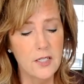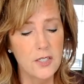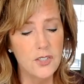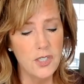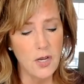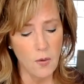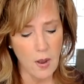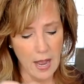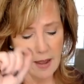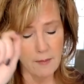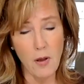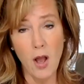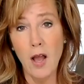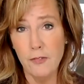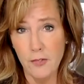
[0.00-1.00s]
So I'm
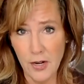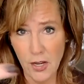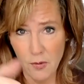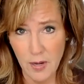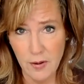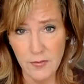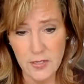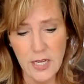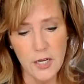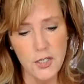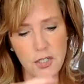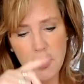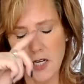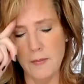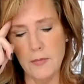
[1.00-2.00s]
offering you an
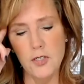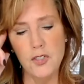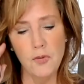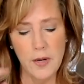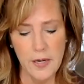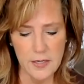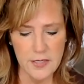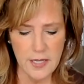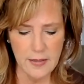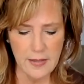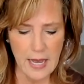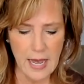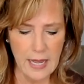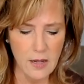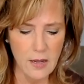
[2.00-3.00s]
invitation to come and join us in
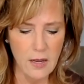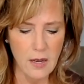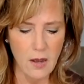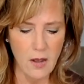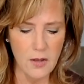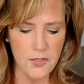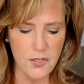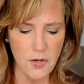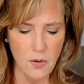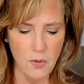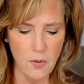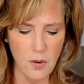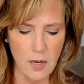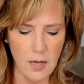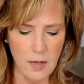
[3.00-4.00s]
that.
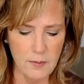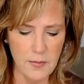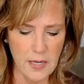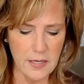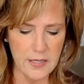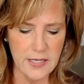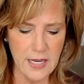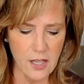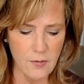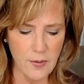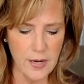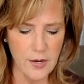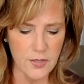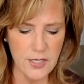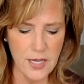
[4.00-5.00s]
Also, um, the
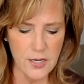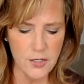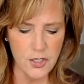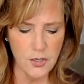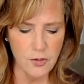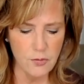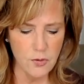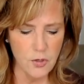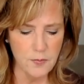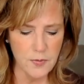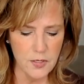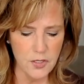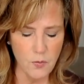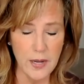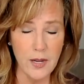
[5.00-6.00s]
Accelerate Your Ascension group
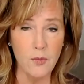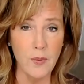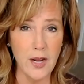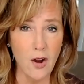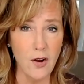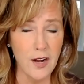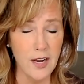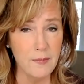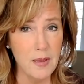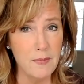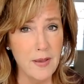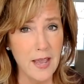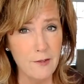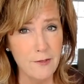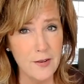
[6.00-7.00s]
this week, we are going to be
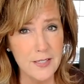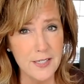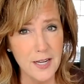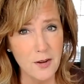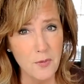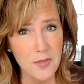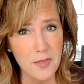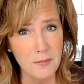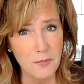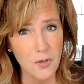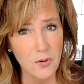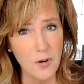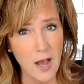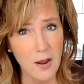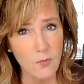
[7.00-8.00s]
manifesting with the
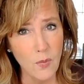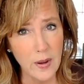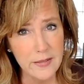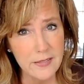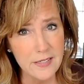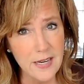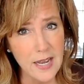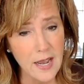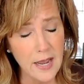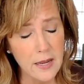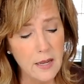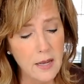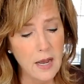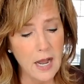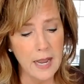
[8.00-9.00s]
moon on Wednesday.
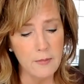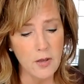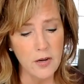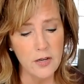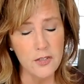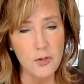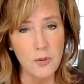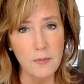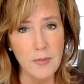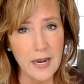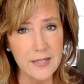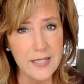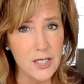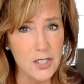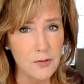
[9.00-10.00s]
I'm going to do a
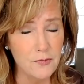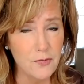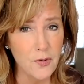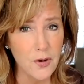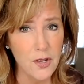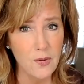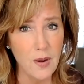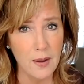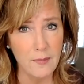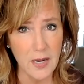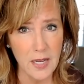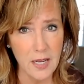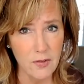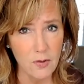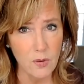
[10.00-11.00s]
meditation for you. I'm going
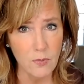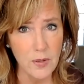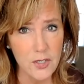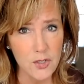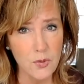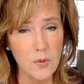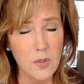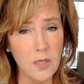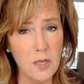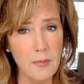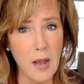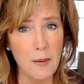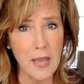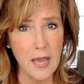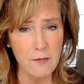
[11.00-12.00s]
to give you a ritual
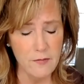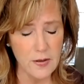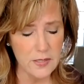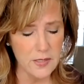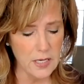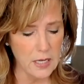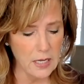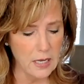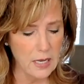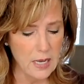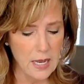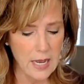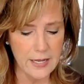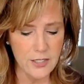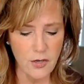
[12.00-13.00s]
about manifesting.
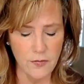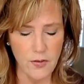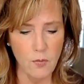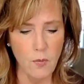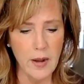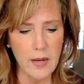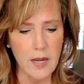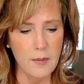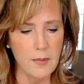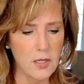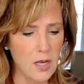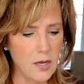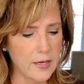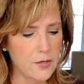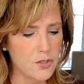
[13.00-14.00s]
And so, if you want to come
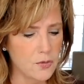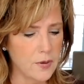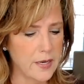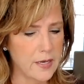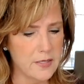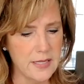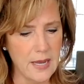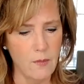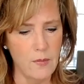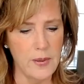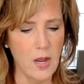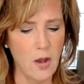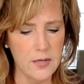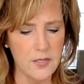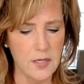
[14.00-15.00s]
along and join us, that would
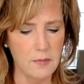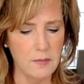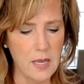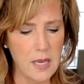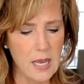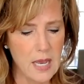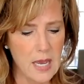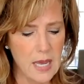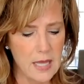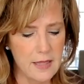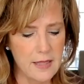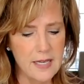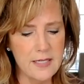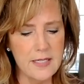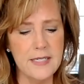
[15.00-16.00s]
be awesome.
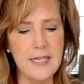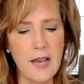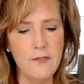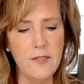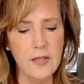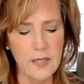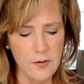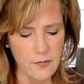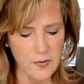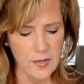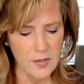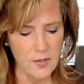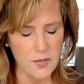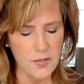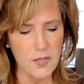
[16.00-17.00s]
This definitely
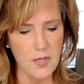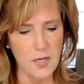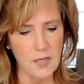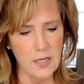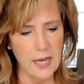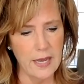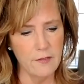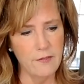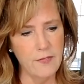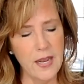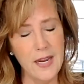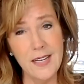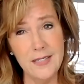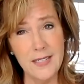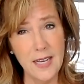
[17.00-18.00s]
feels like
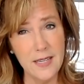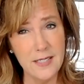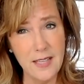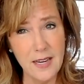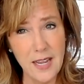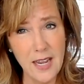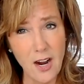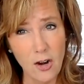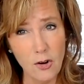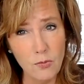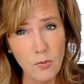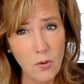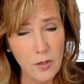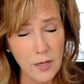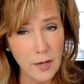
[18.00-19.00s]
fate and destiny are
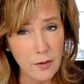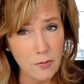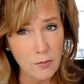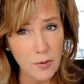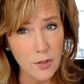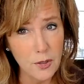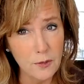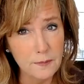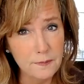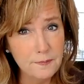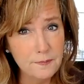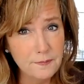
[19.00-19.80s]
rolling through.